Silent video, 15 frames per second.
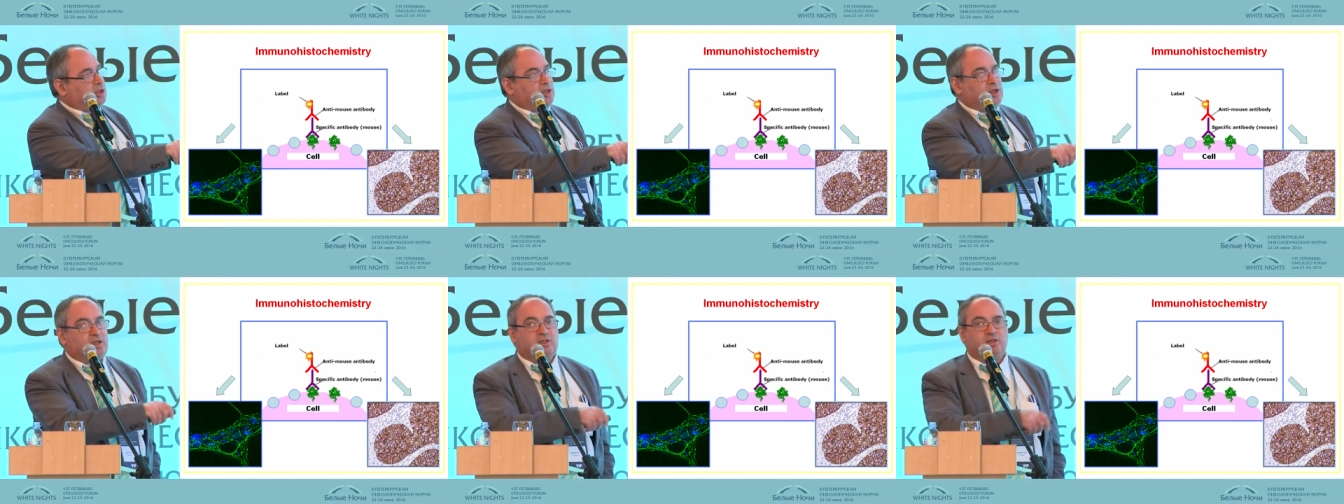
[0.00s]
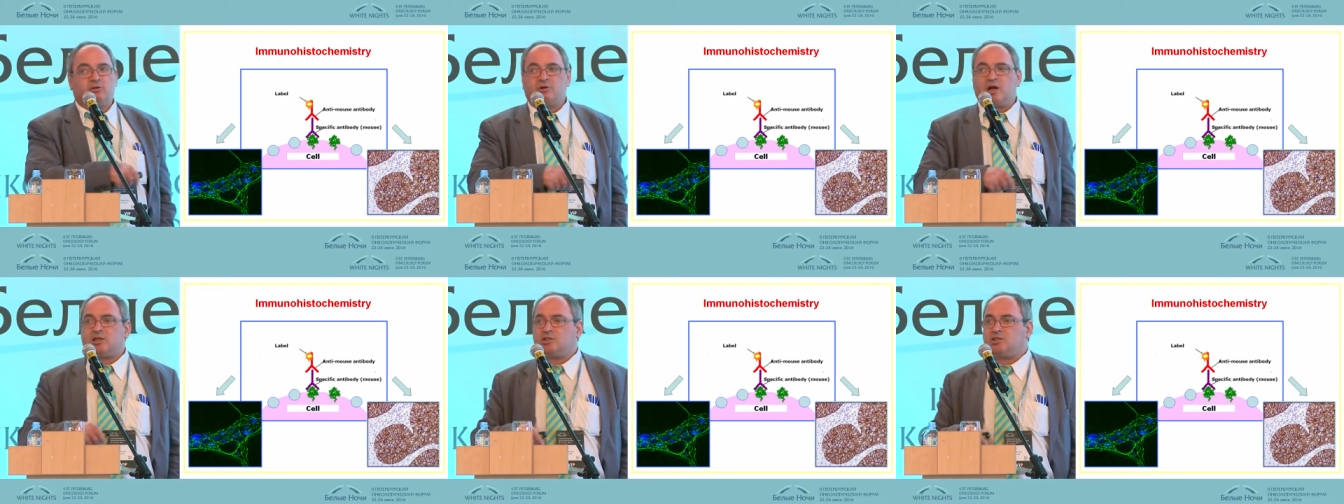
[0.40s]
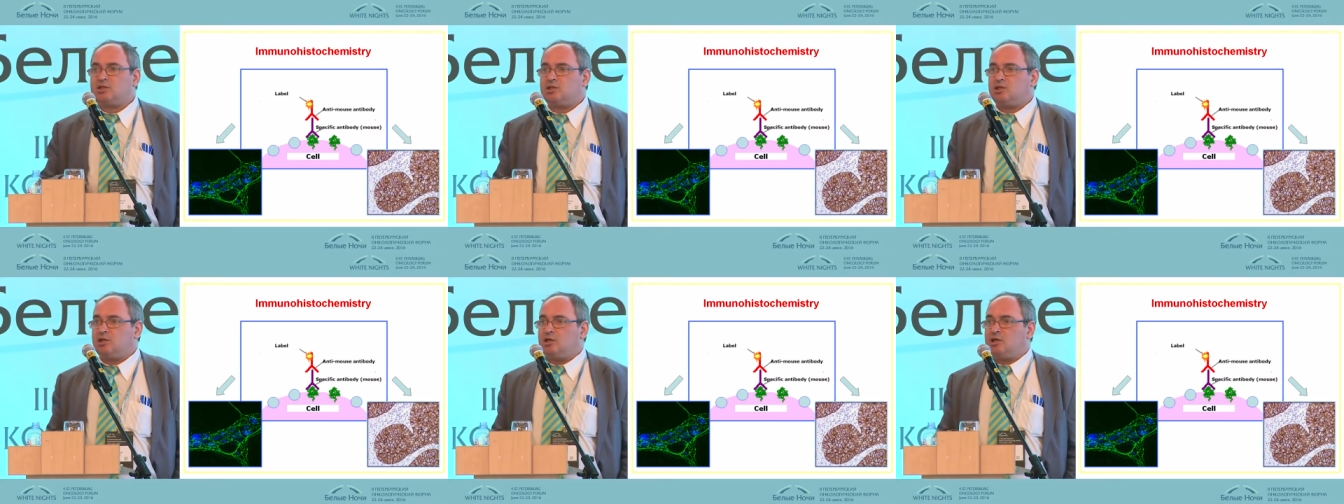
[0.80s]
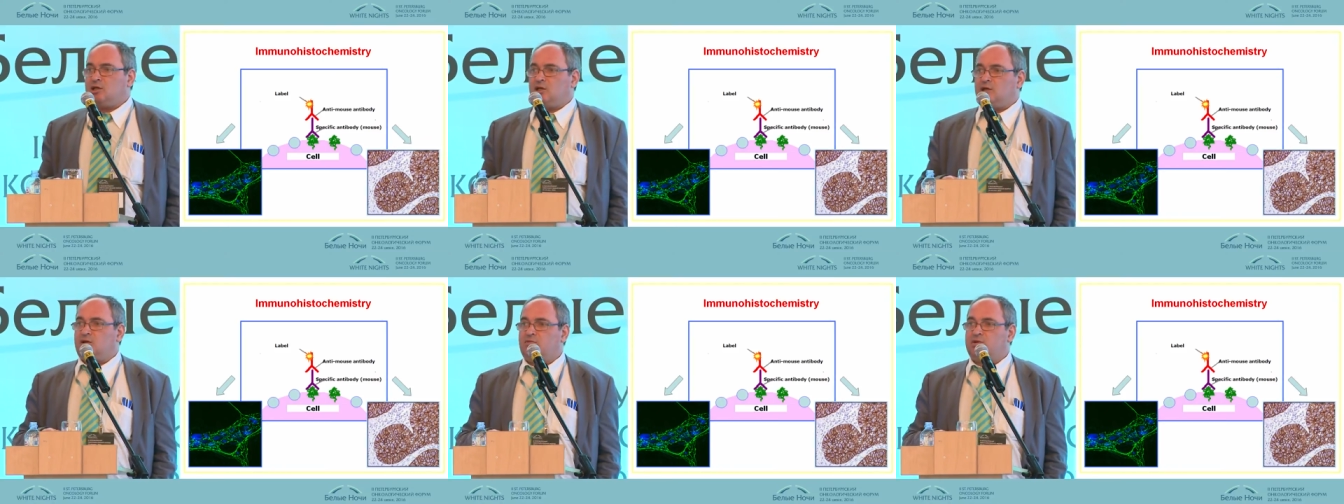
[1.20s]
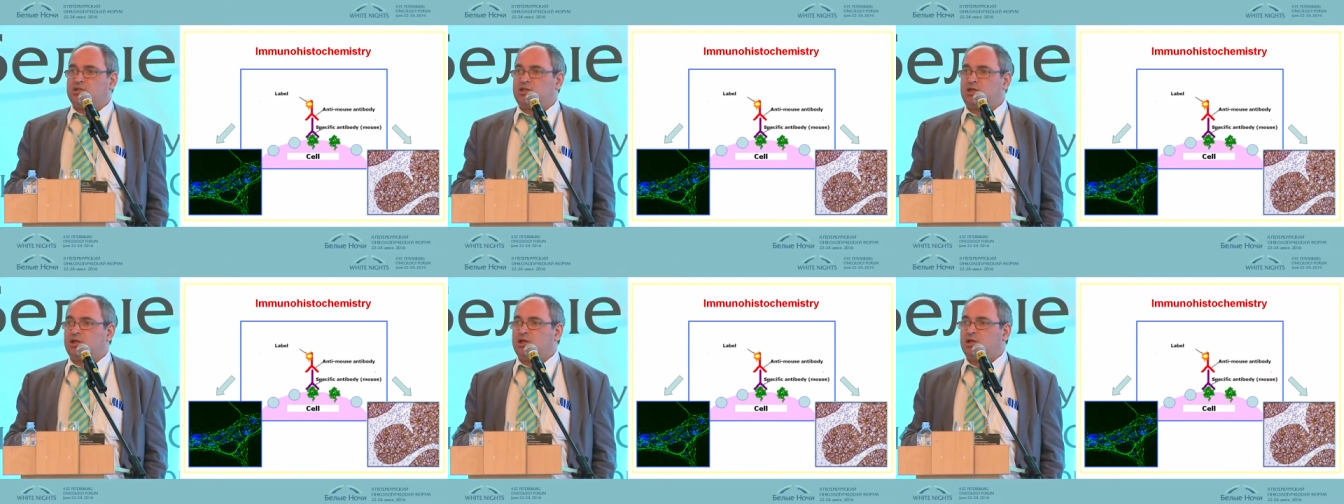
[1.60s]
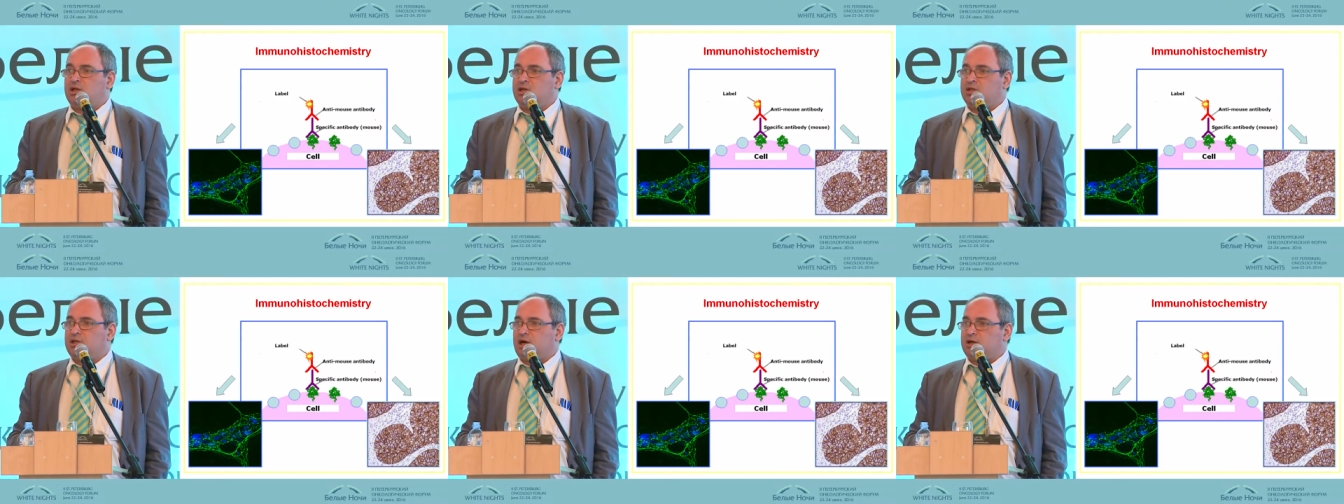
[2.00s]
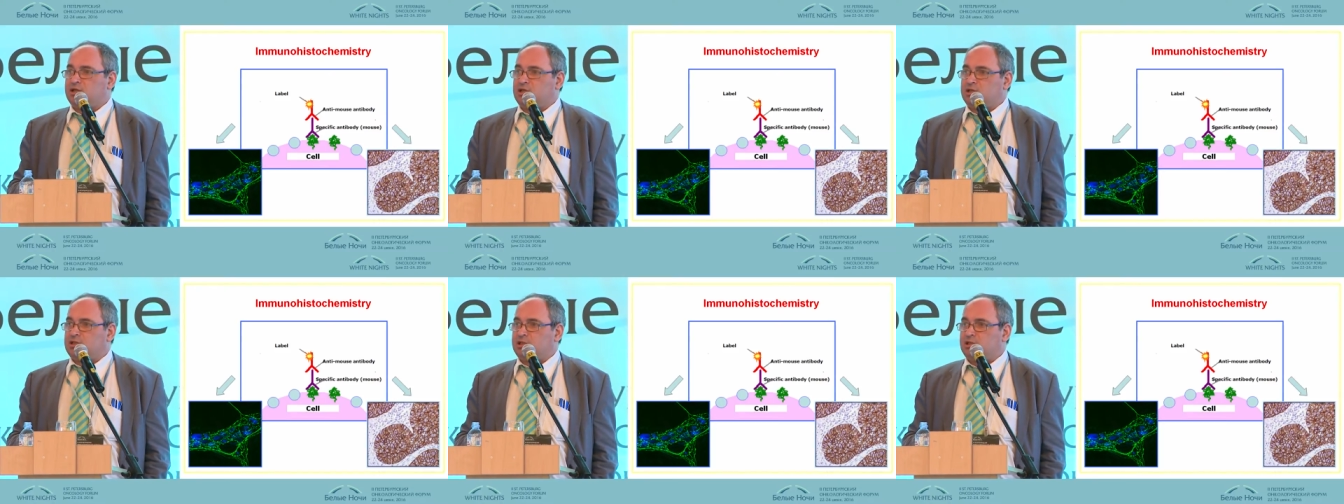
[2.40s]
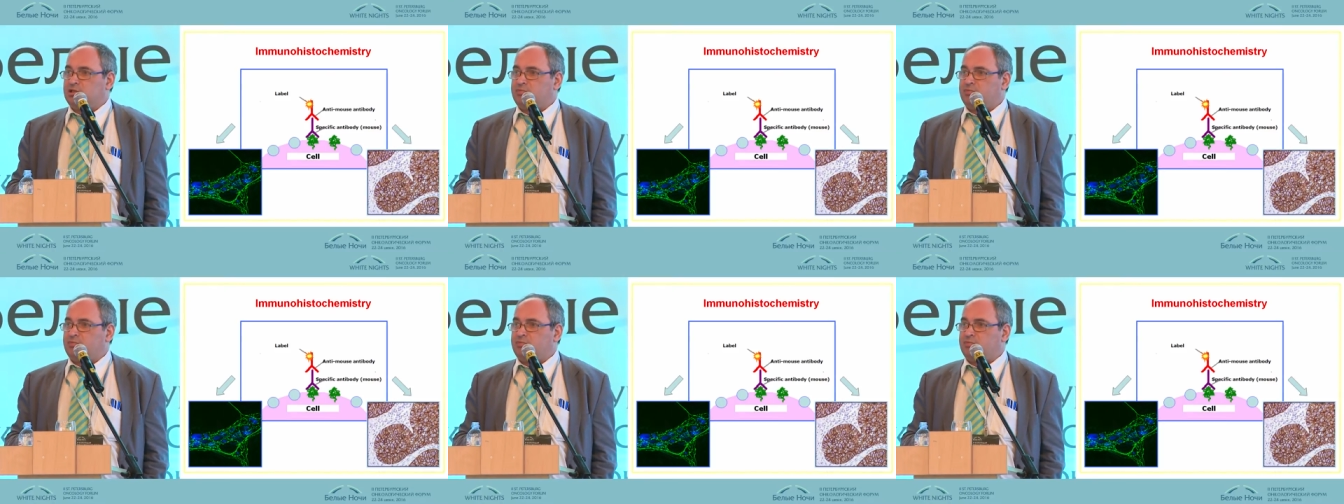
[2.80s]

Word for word: interacts with the target.